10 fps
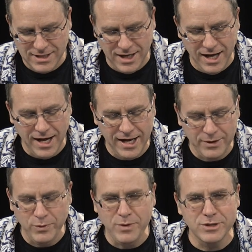And
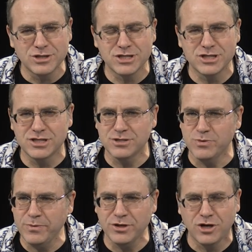we
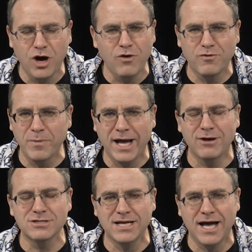would go from
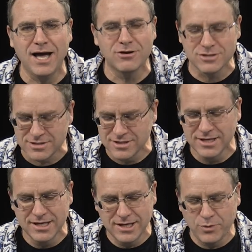house to house
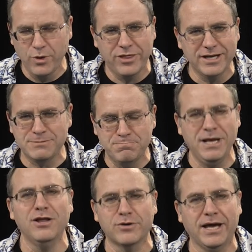with this
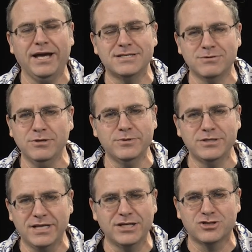pillowcase, and we would
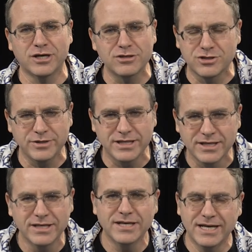say trick or treat,
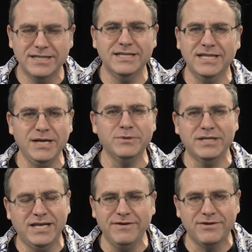and then they would
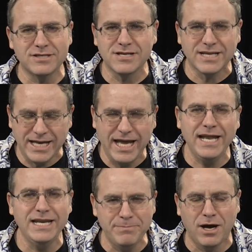give us a
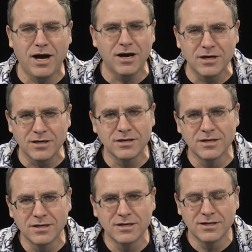candy bar
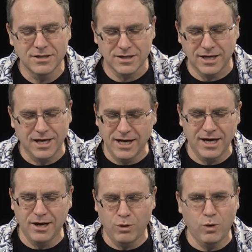
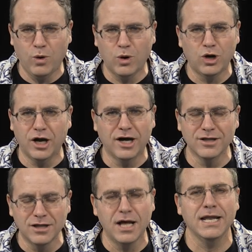or a
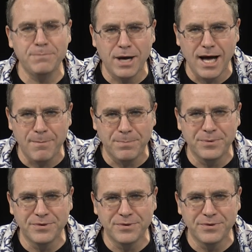lollipop